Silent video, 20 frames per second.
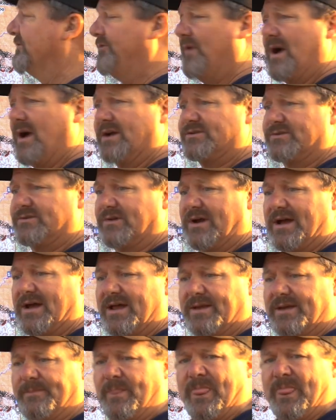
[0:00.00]

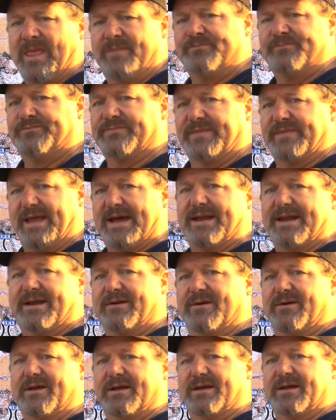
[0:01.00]
Foxtrot. That
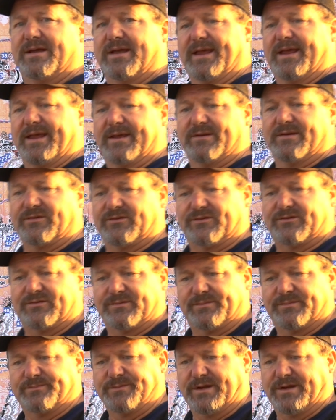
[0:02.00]
area is,